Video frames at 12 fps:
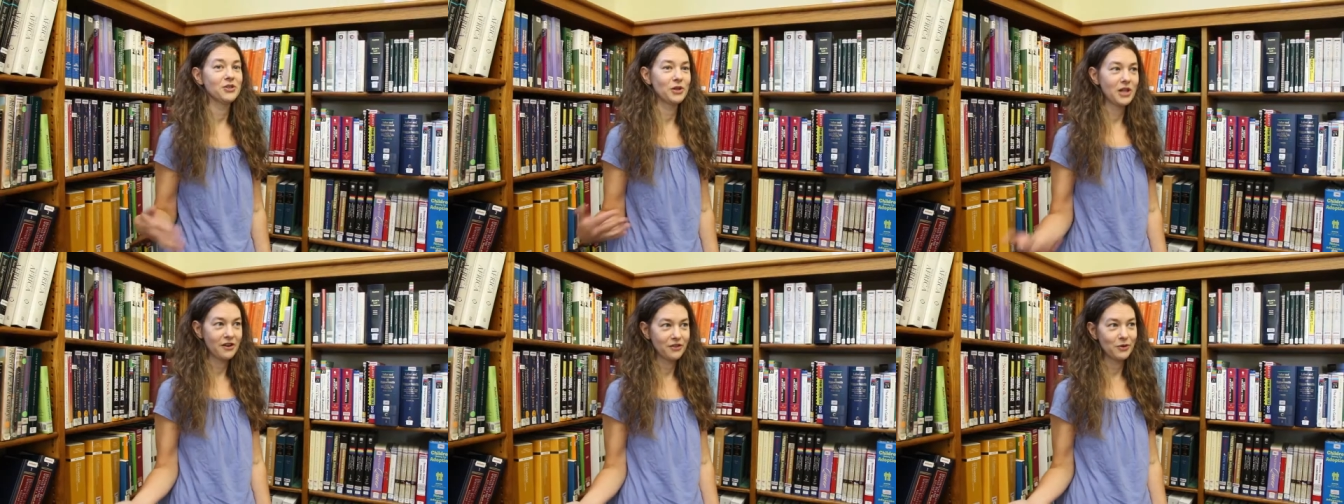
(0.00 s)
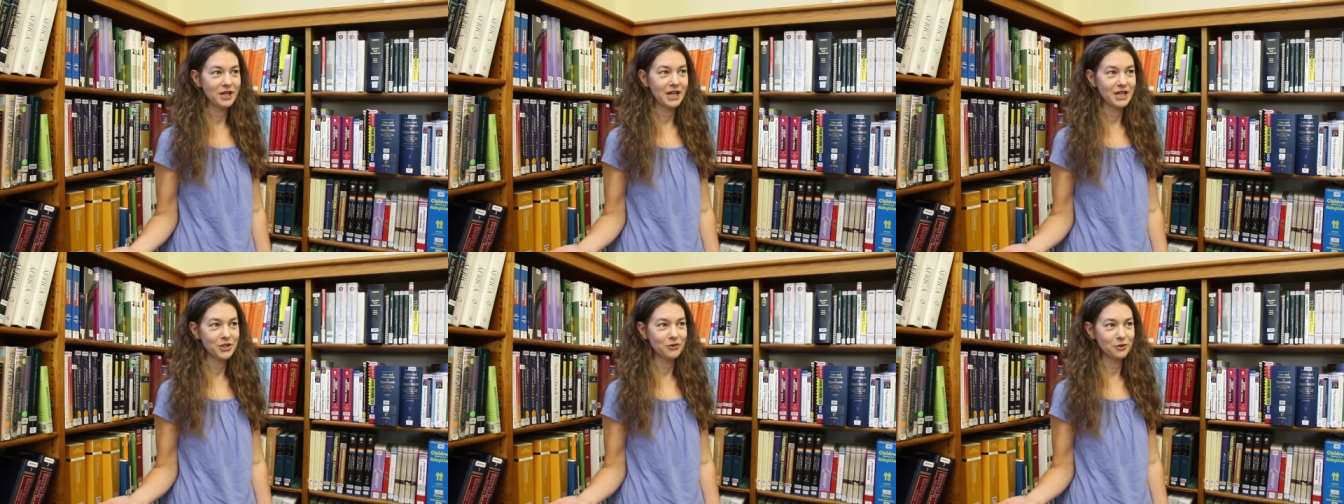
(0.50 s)
so a lot of the reading
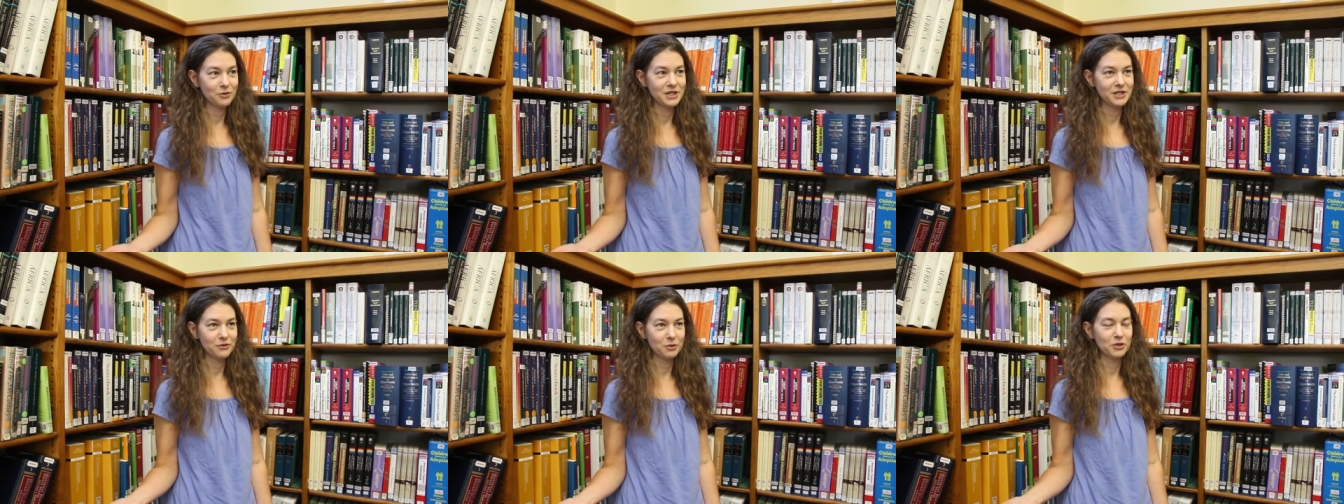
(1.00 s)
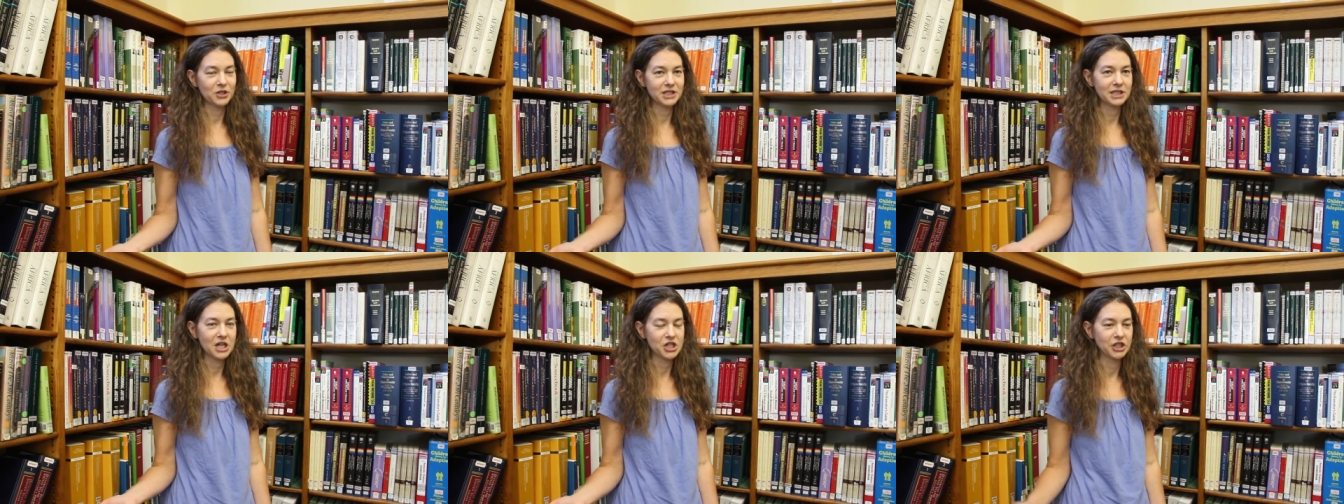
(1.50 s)
I do for, is for book
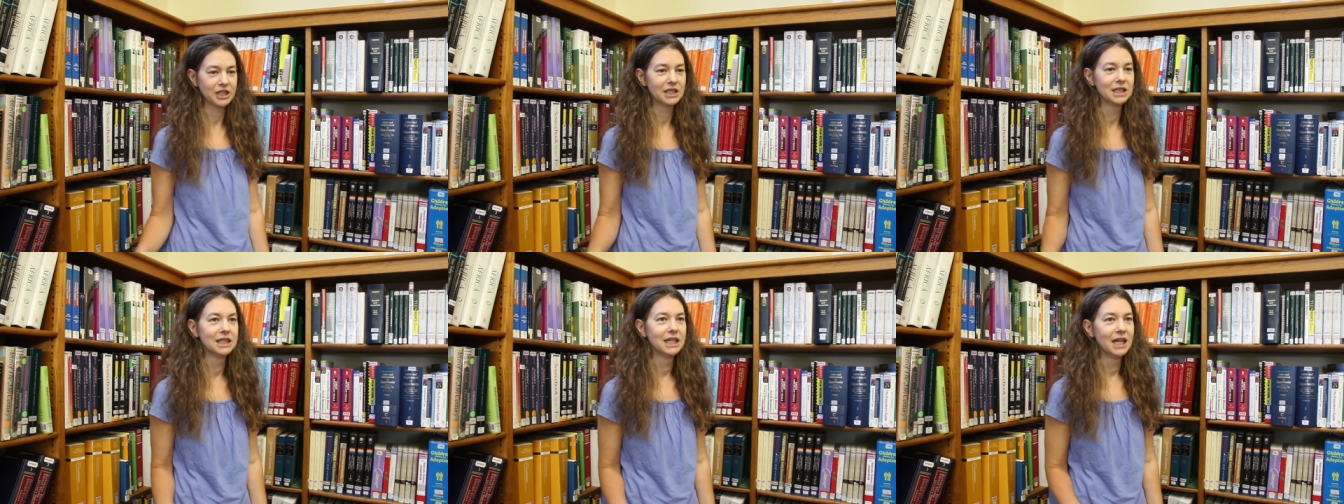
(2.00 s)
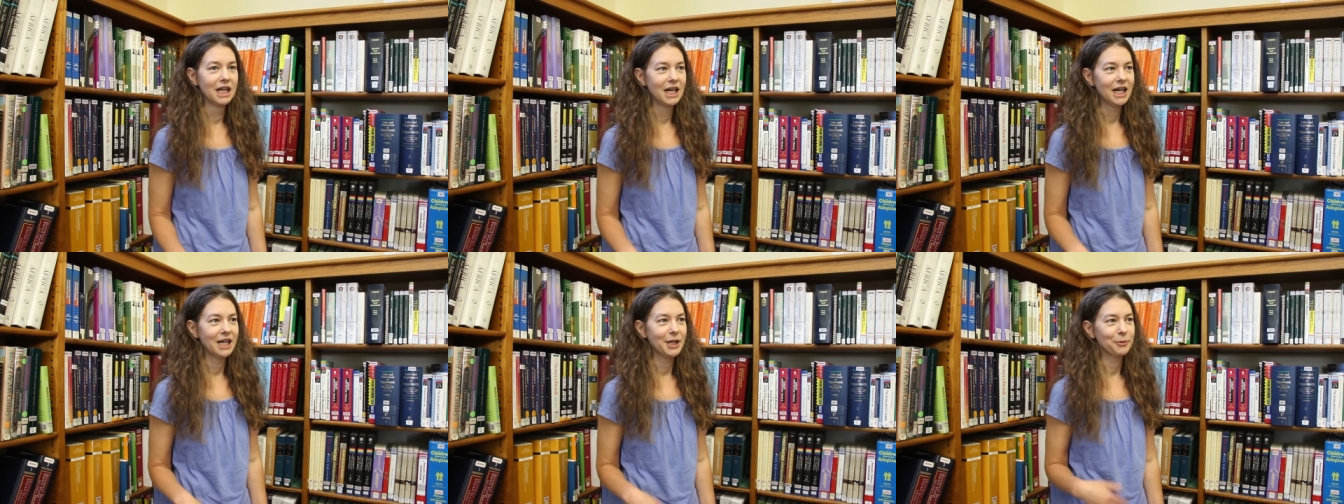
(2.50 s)
discussion
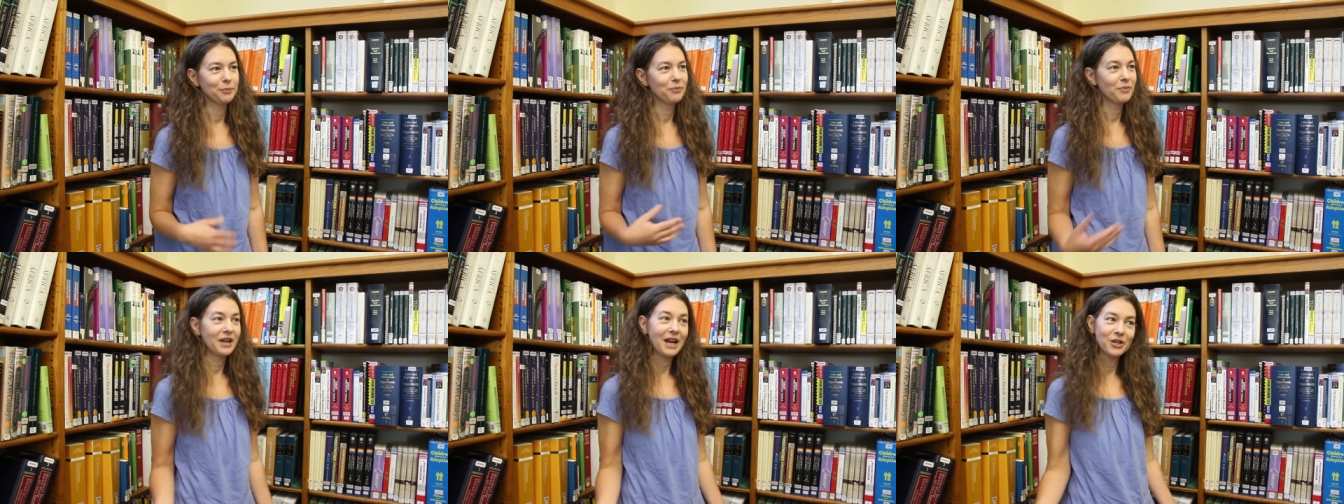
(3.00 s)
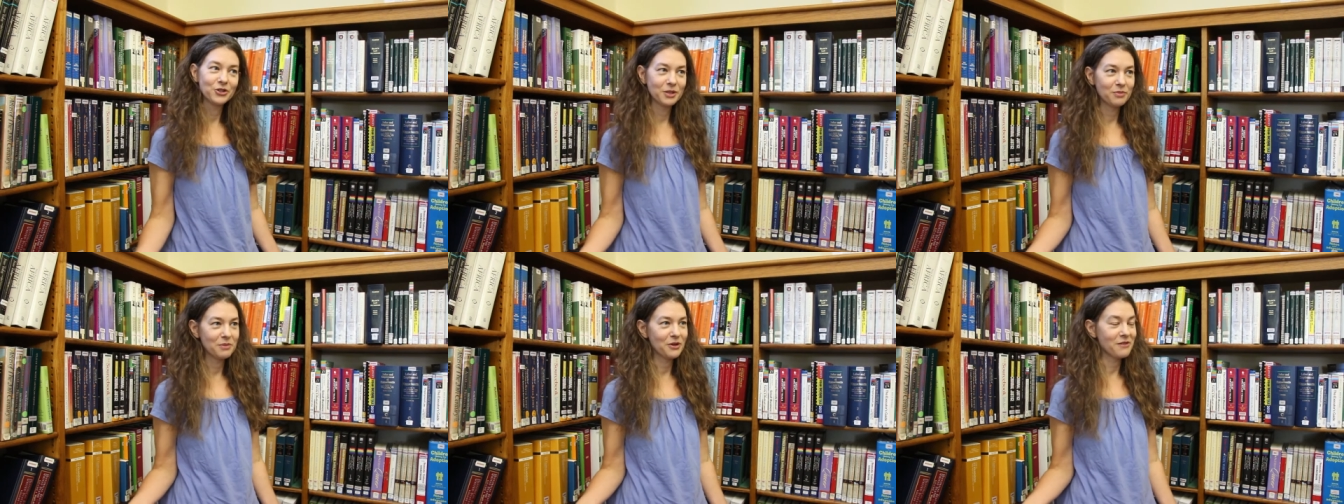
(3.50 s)
but I know
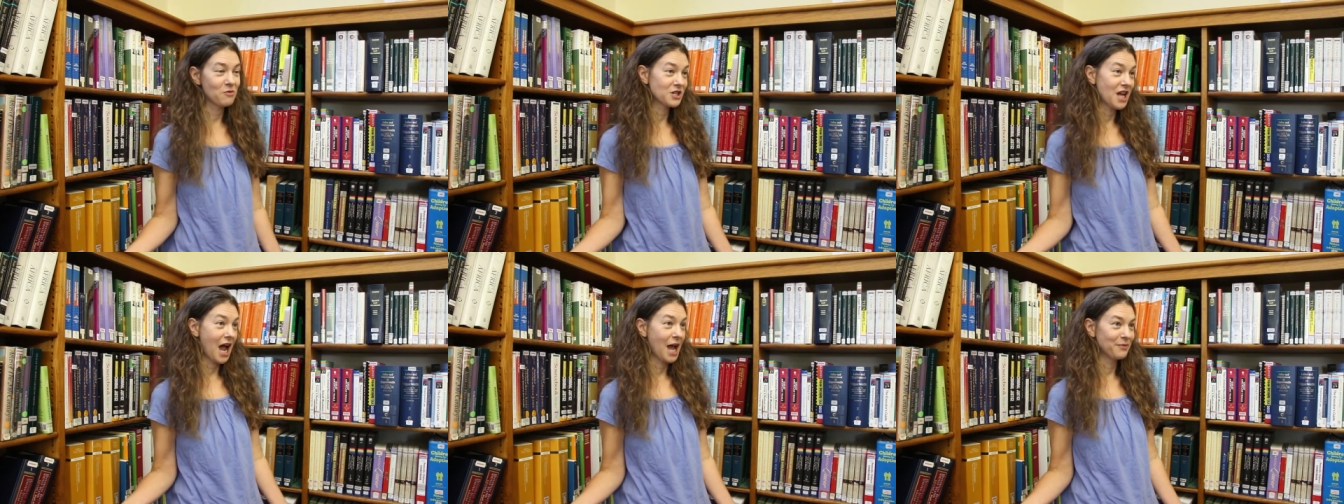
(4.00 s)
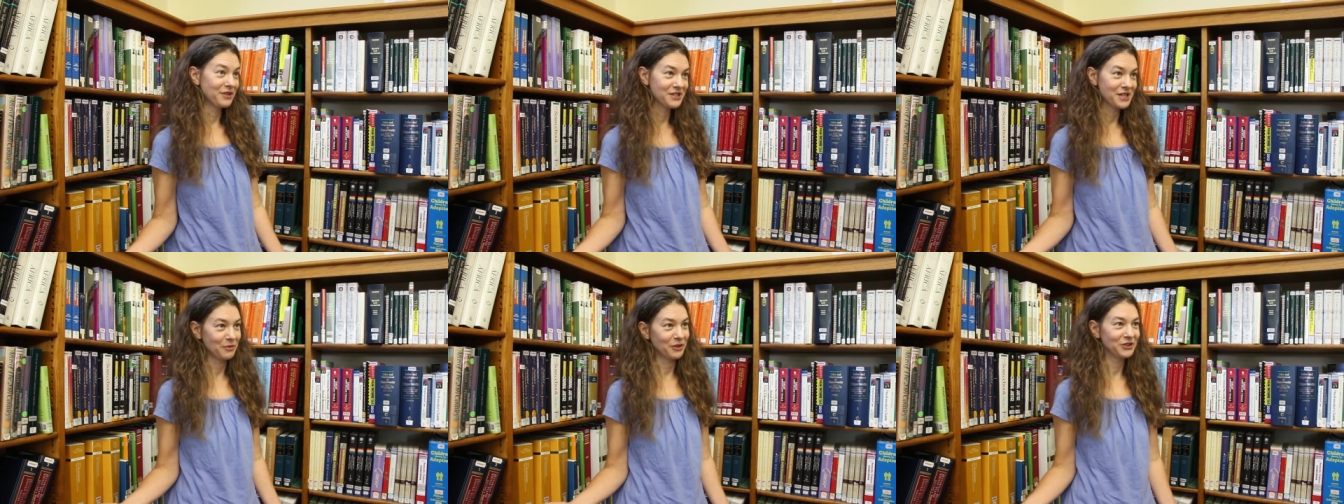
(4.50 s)
some people have more time in the
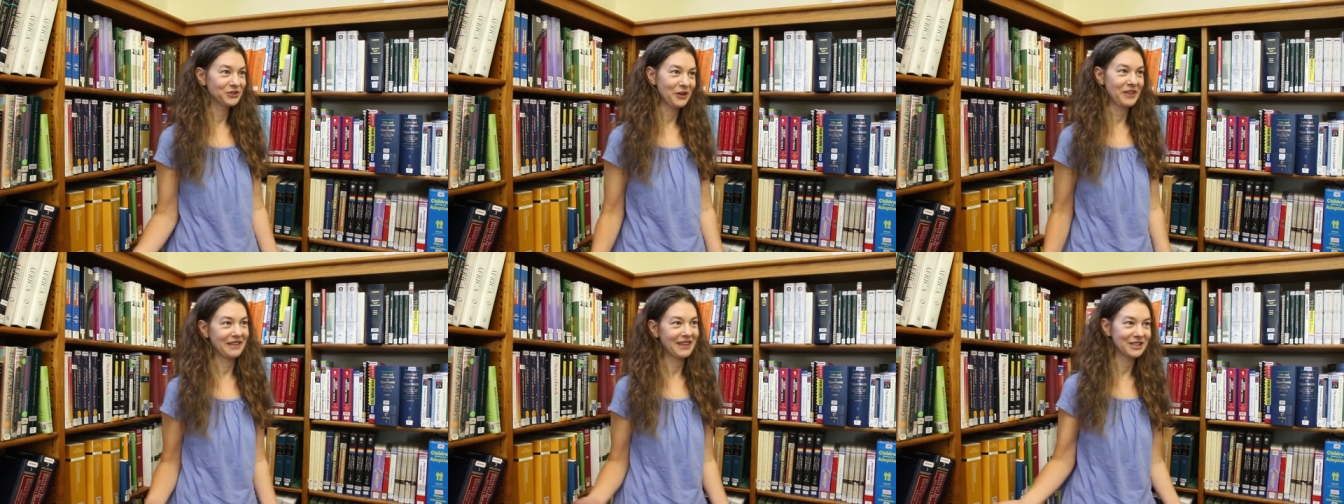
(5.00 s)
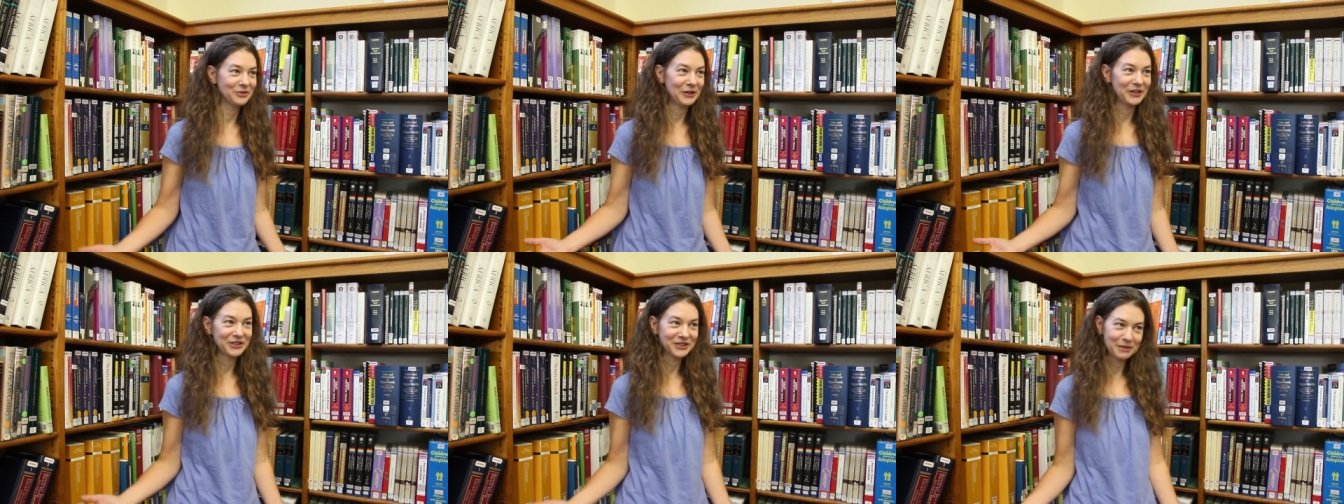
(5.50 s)
summer, so I think that's
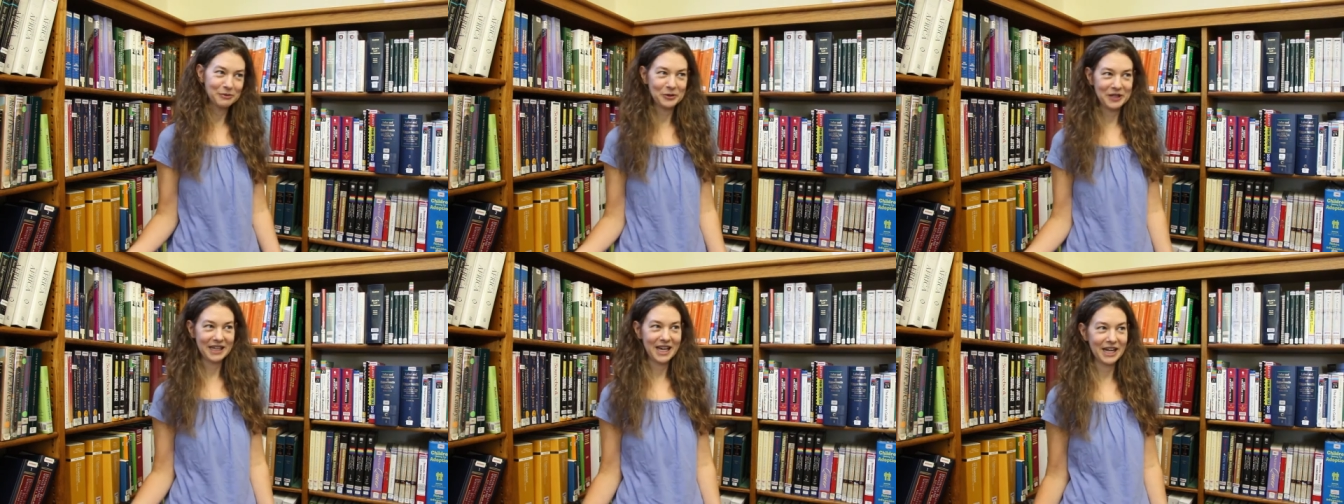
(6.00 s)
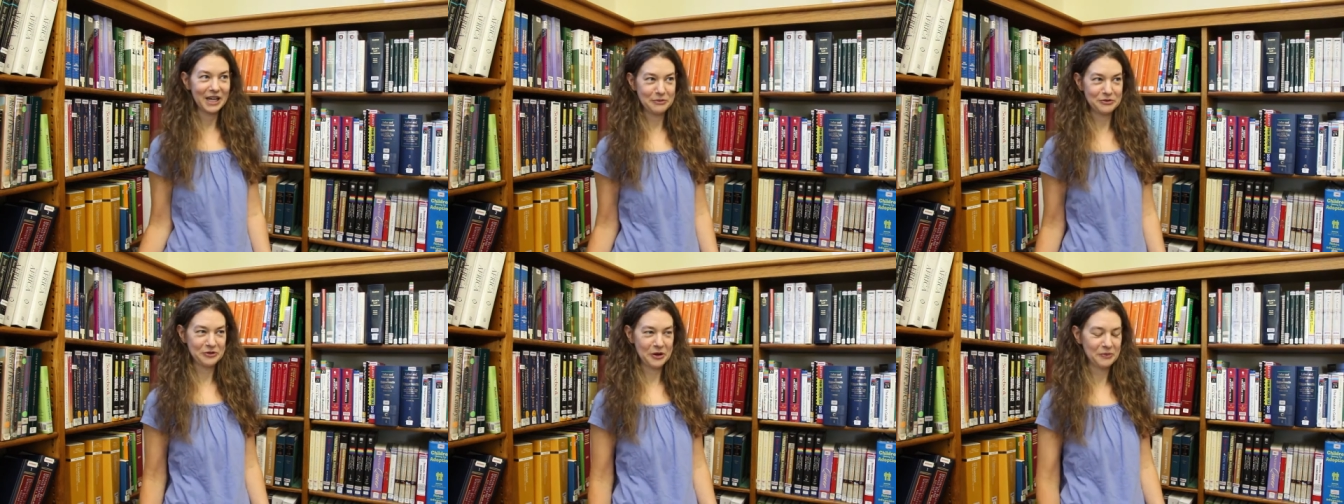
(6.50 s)
where summer reading kind of
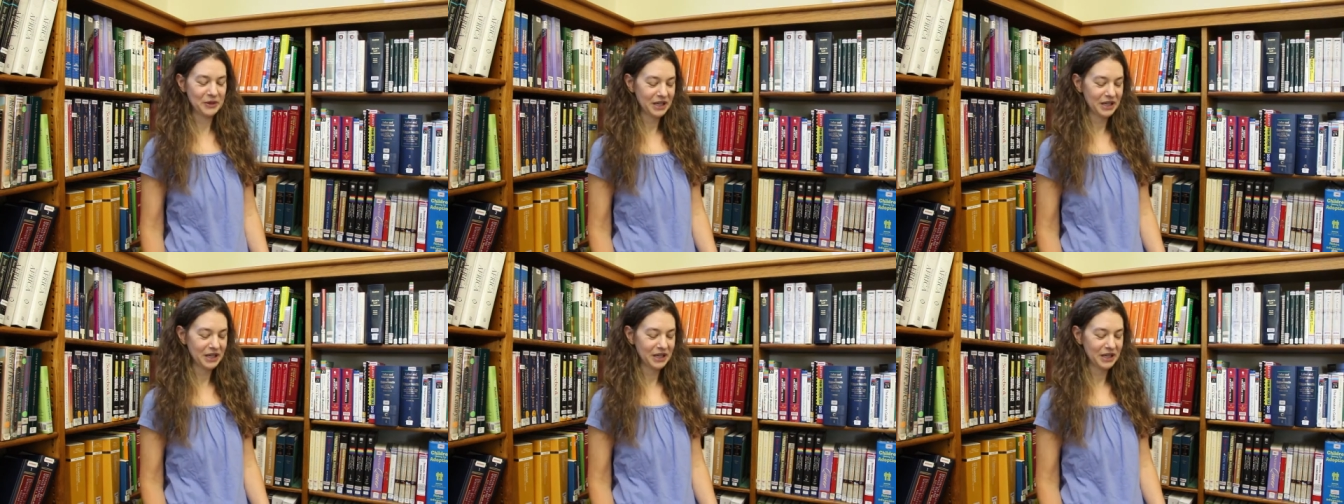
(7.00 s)
comes from.